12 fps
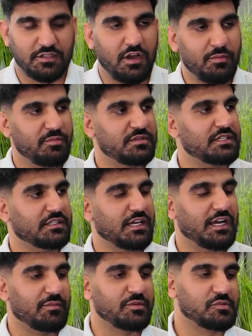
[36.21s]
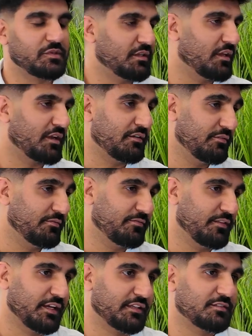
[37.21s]
a common mistake that happens with a lot
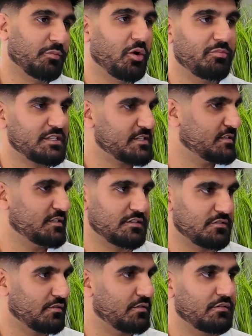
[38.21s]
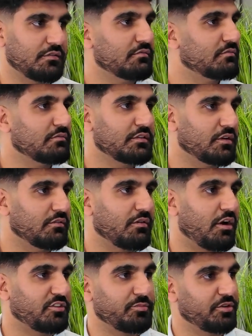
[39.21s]
of like small businesses or
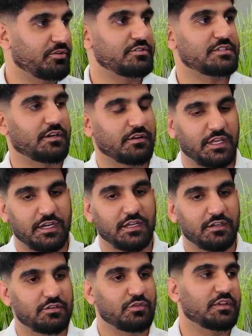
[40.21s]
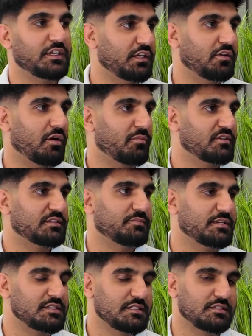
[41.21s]
entrepreneurs that are getting into the e-commerce
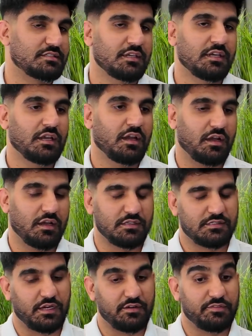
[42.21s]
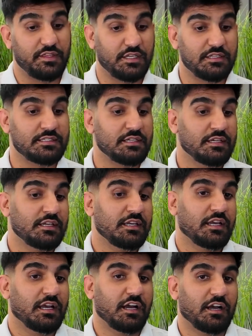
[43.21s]
business side of things.
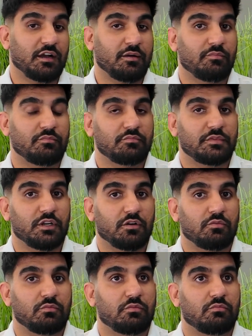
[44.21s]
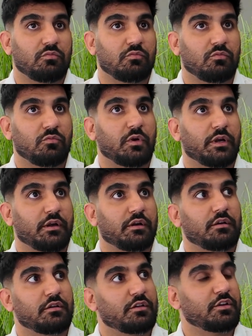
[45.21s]

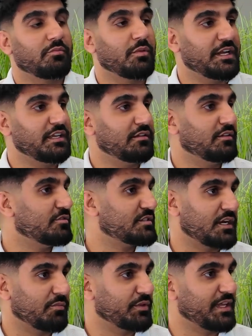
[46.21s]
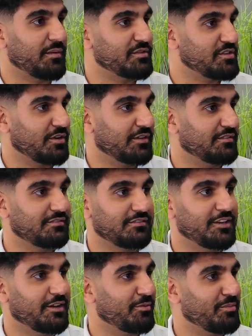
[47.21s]
Where you're set up with Amazon,
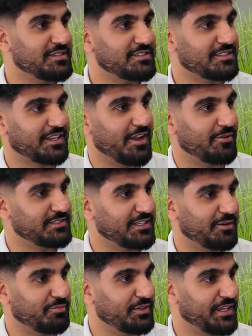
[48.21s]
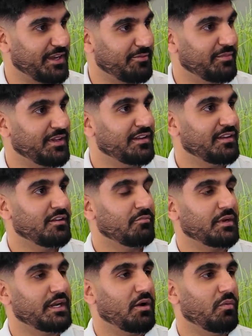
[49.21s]
you have a business account set up with them,
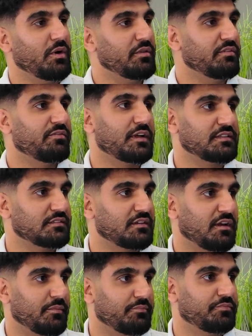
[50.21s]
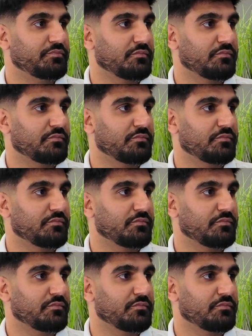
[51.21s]
but now where do the funds come,